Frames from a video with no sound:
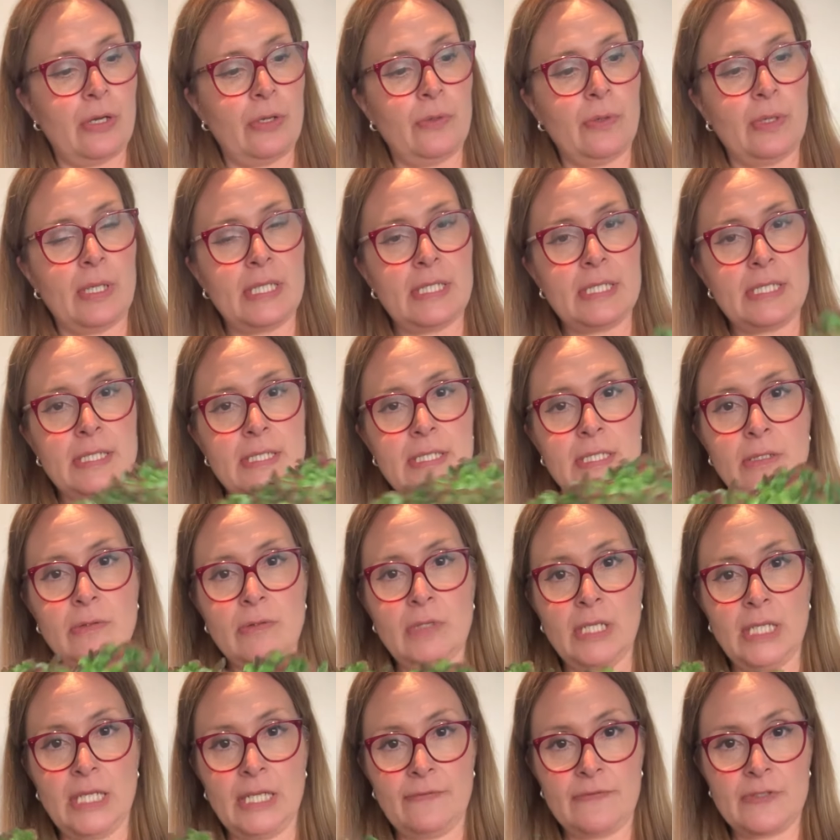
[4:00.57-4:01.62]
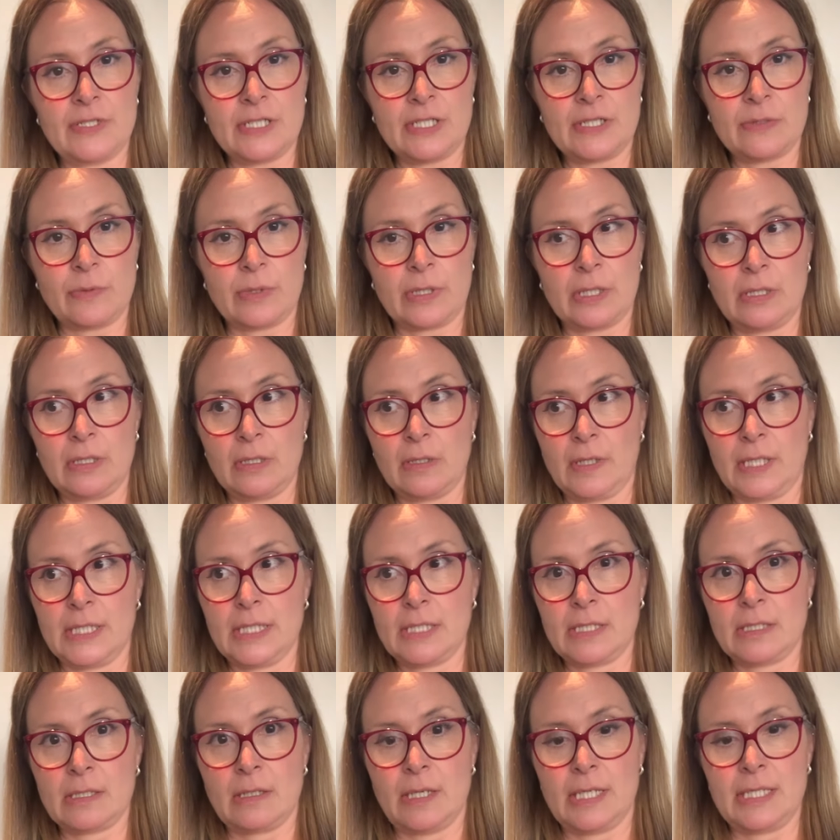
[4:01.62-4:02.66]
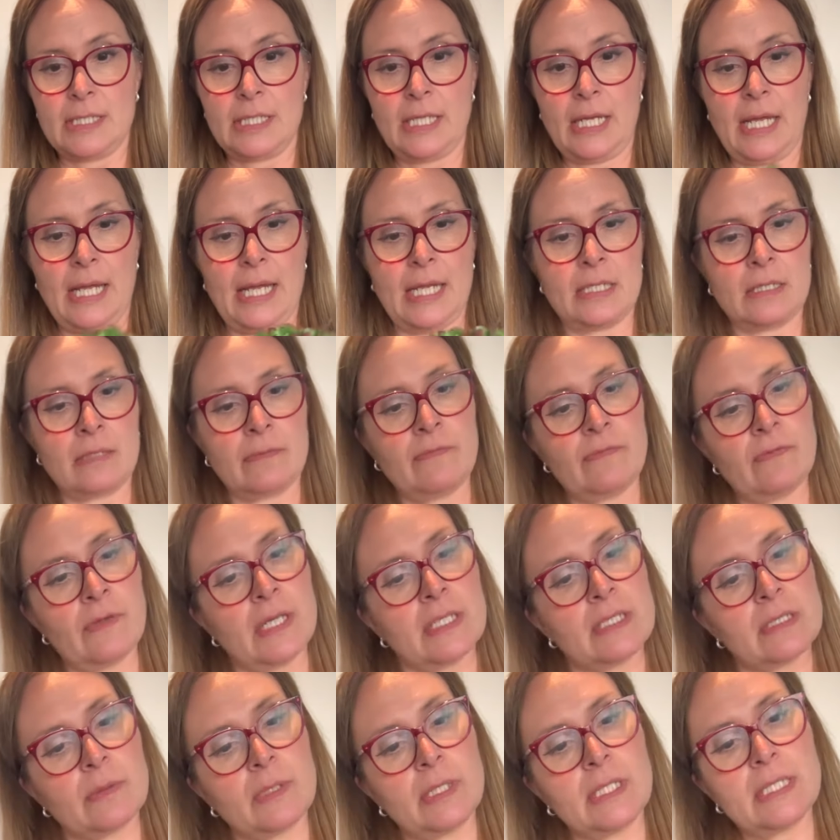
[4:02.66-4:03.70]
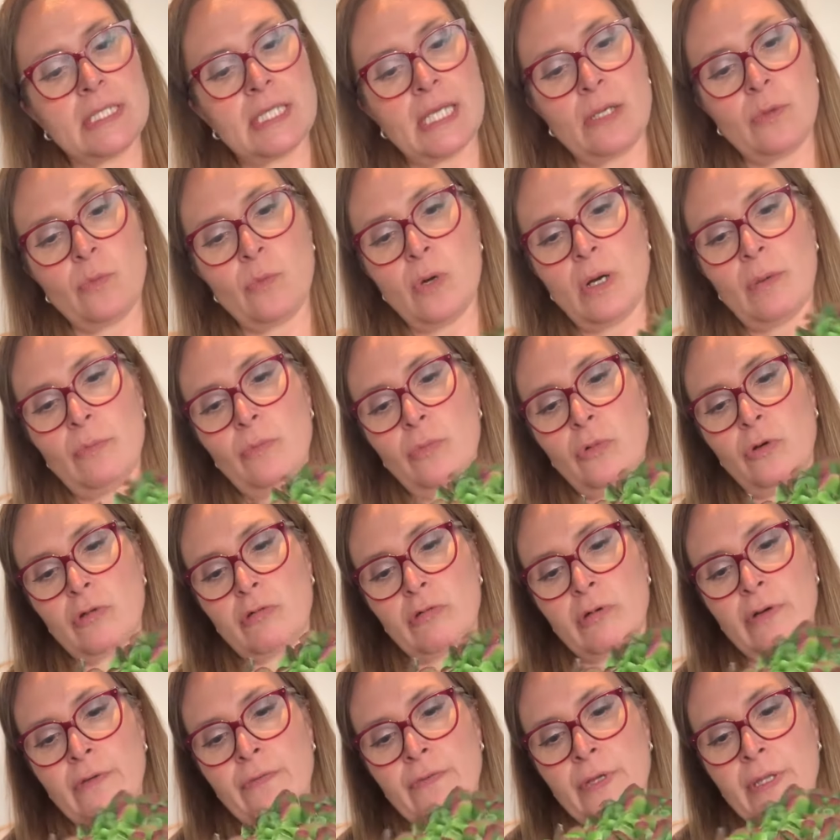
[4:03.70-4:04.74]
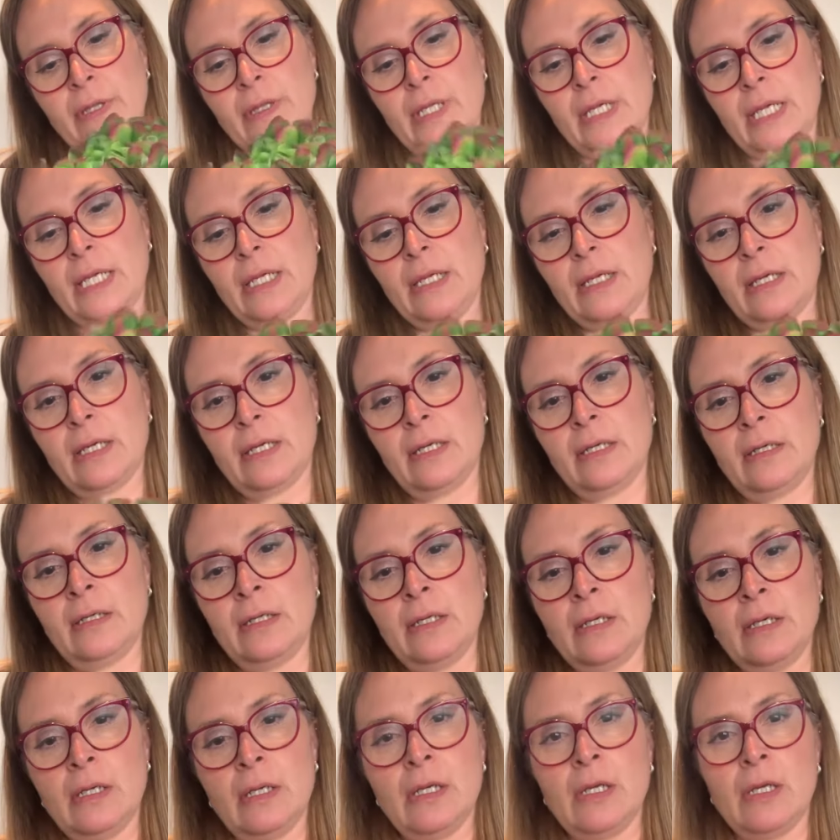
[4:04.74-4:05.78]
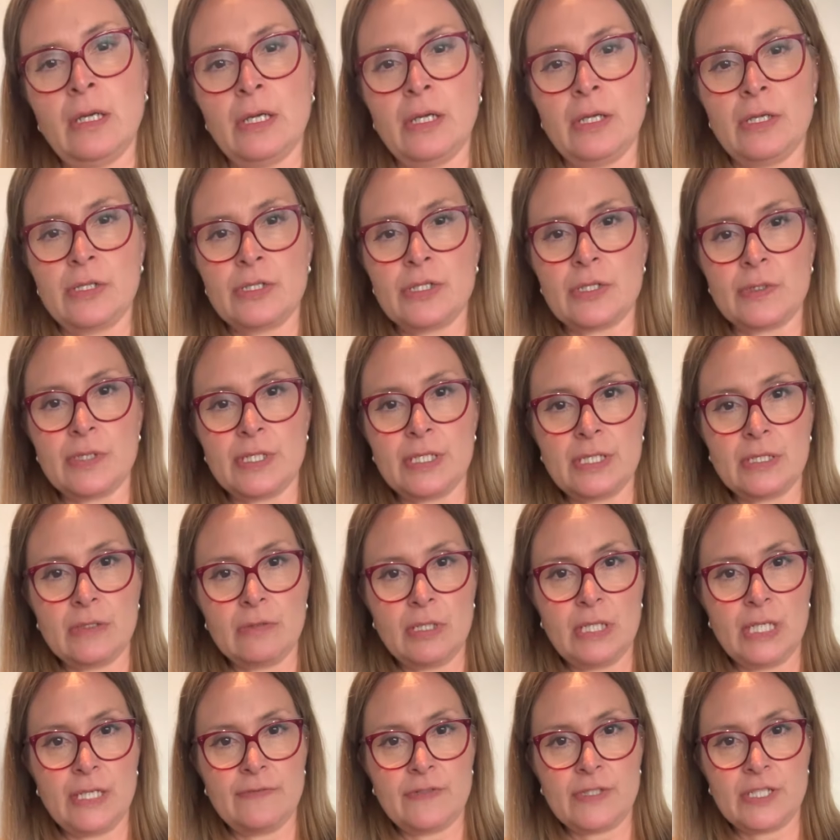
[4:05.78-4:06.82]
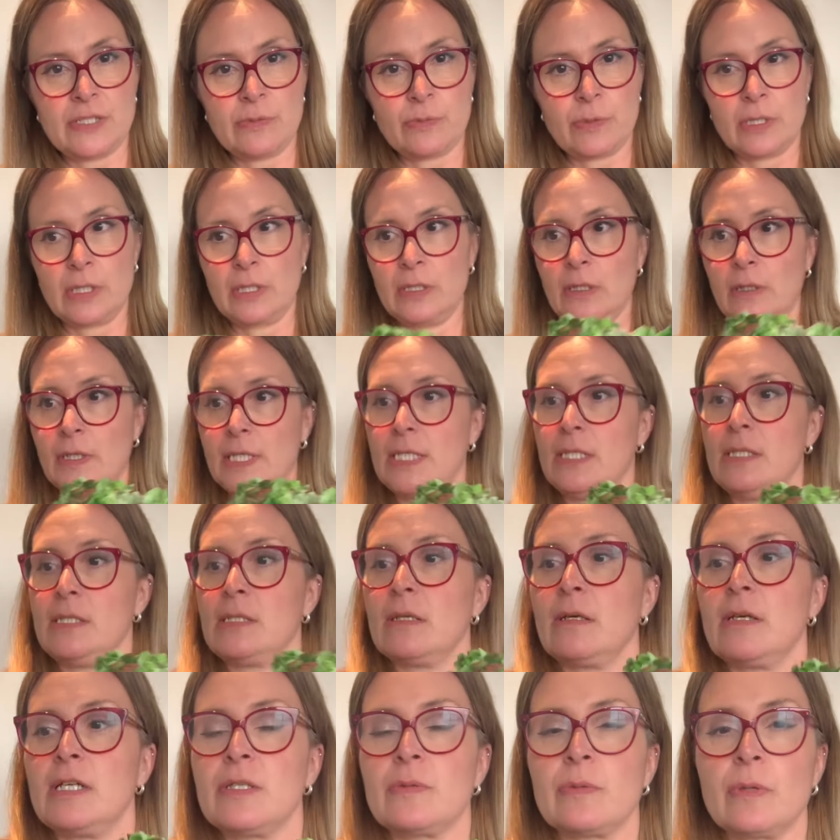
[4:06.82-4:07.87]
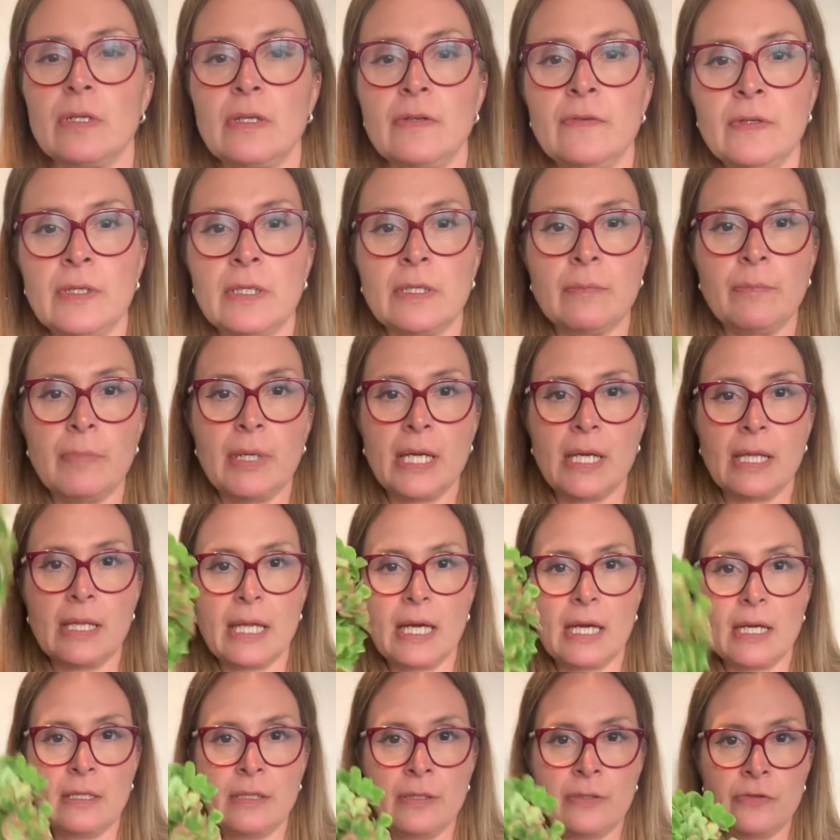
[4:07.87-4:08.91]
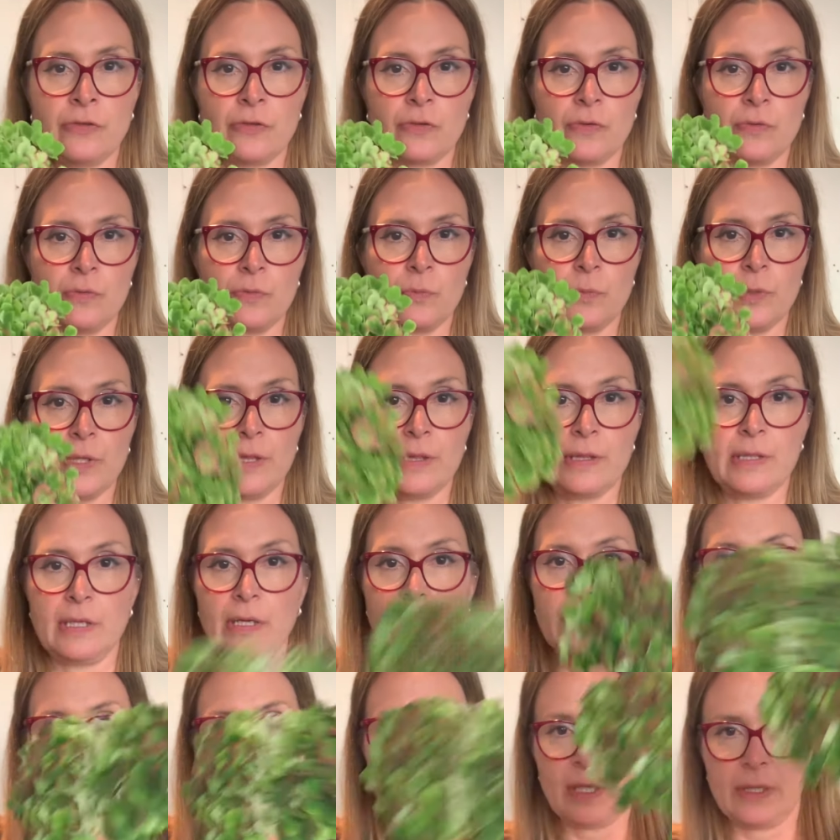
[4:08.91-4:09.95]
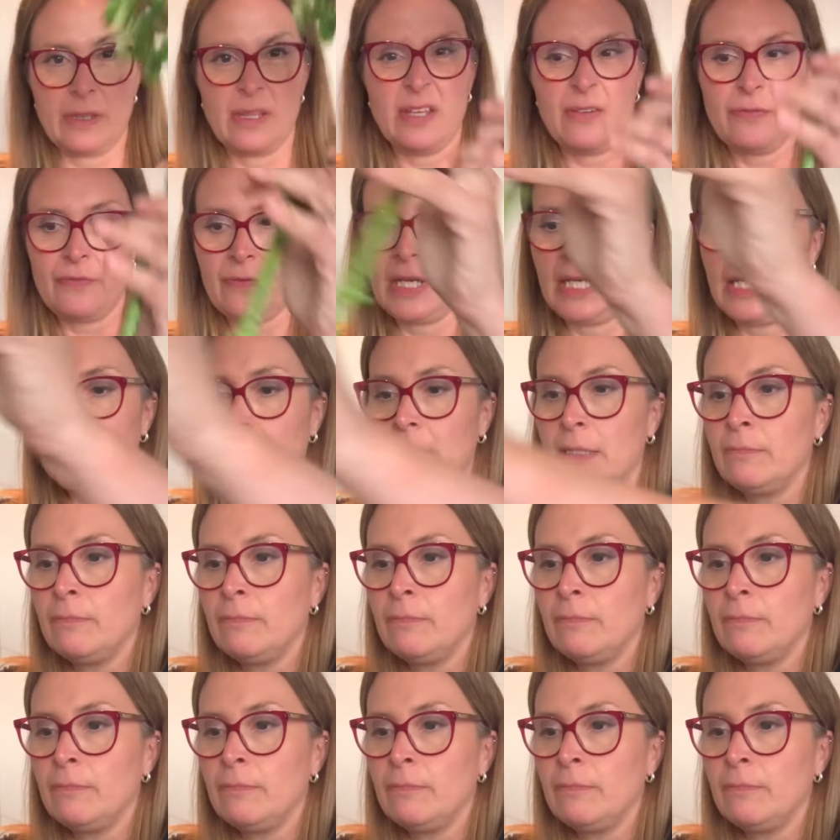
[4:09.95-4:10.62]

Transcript: it still leaves us with a nice sized head. In fact, I'm going to take one more off, I think. So it still leaves us with a nice sized one. If you compare that sort of with the other one, they're fairly